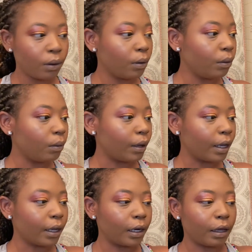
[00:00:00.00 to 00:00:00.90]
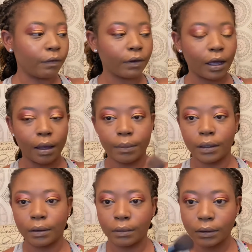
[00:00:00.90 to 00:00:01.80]
Ooh, and I forgot my
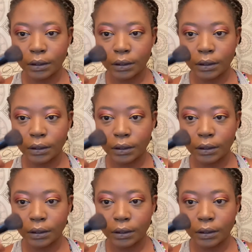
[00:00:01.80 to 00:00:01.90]
nose.